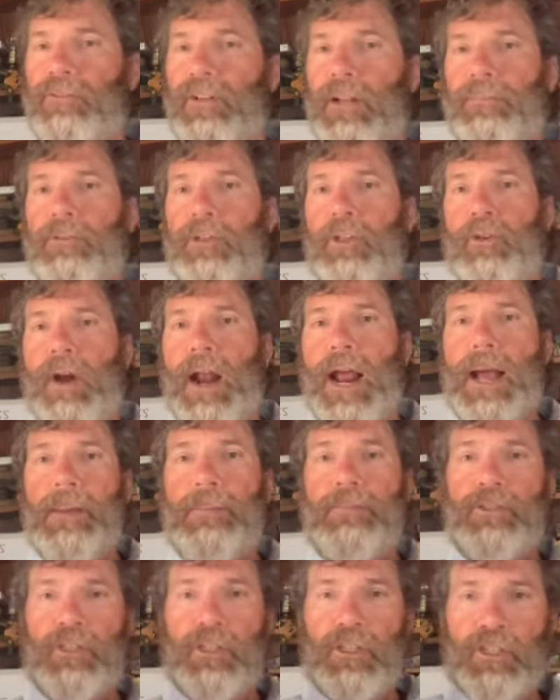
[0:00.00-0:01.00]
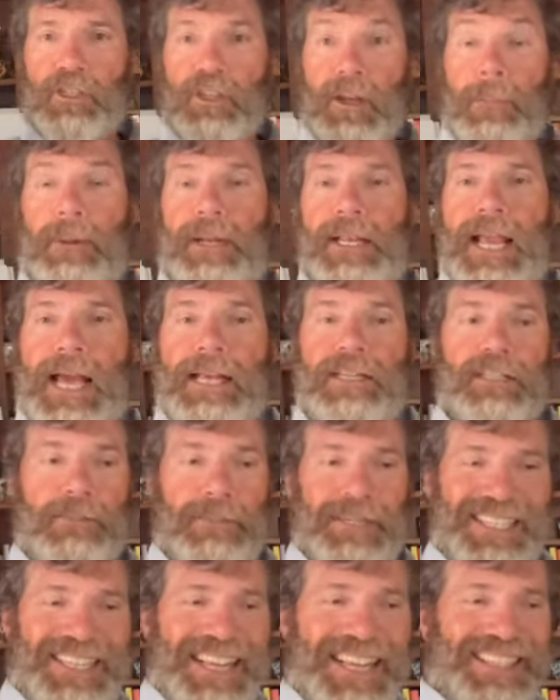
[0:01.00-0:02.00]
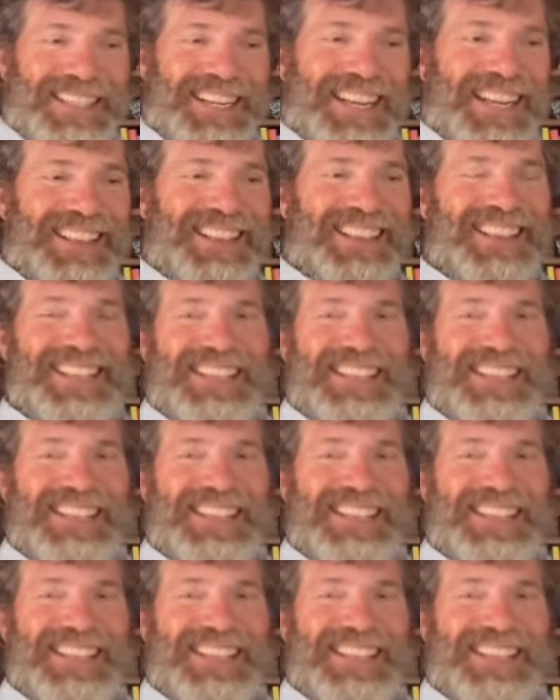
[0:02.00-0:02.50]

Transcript: up to grabs. Somebody has to be designated.